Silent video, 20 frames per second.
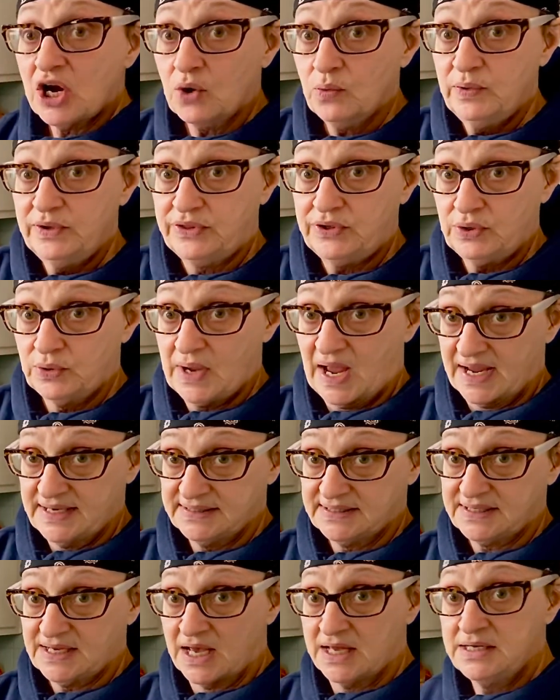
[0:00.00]
with you
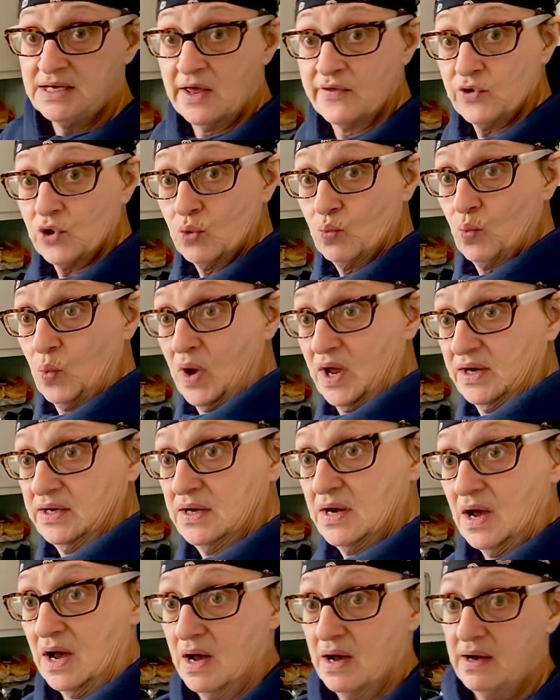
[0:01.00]
guys another
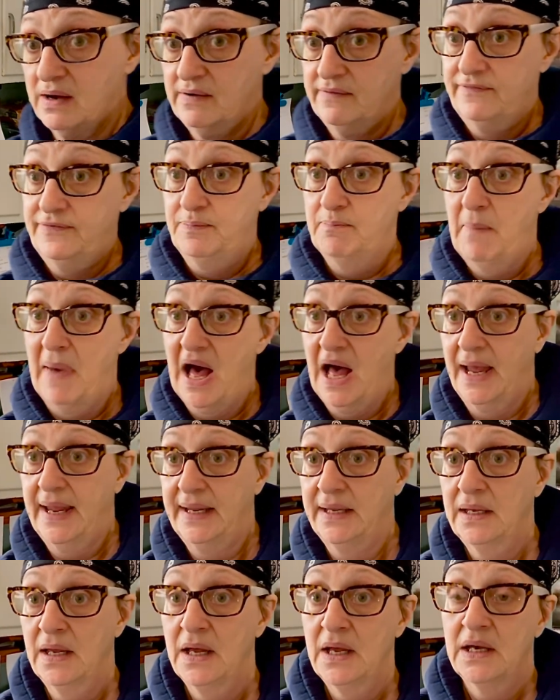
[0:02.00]
one of
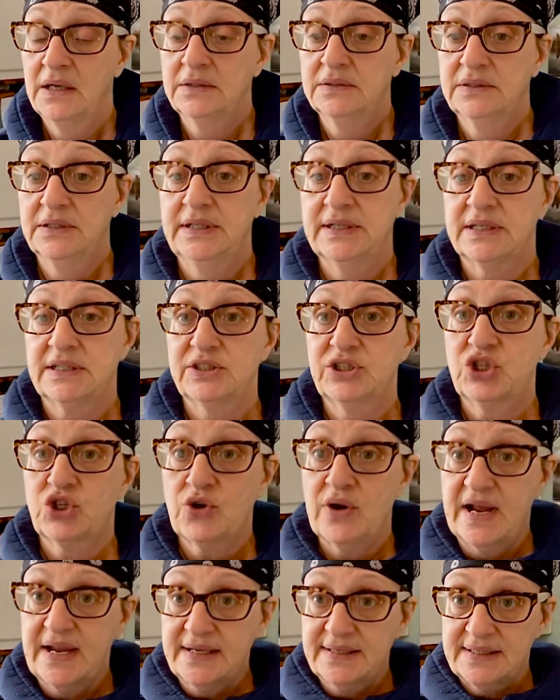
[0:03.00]
my little
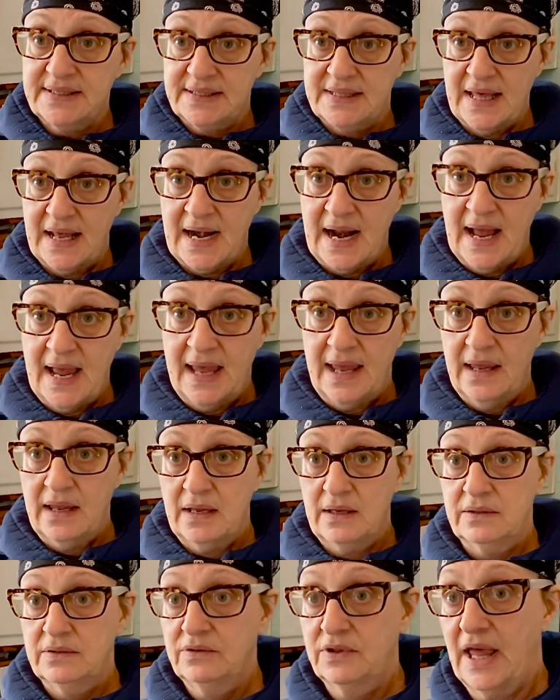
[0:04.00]
tricks that I
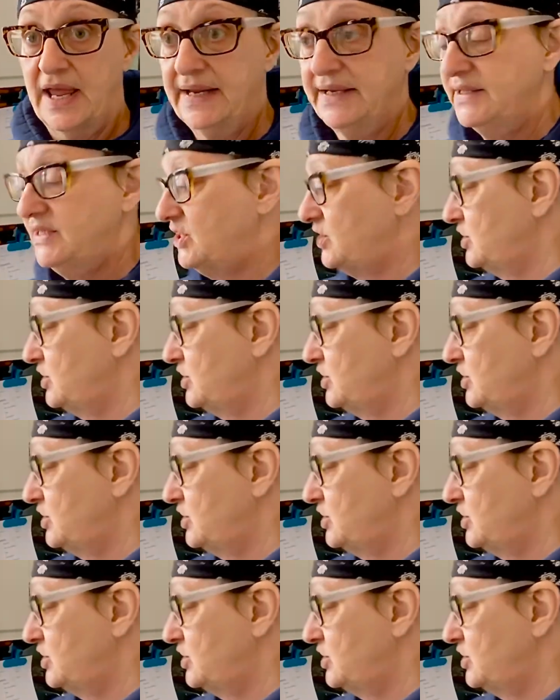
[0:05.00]
like to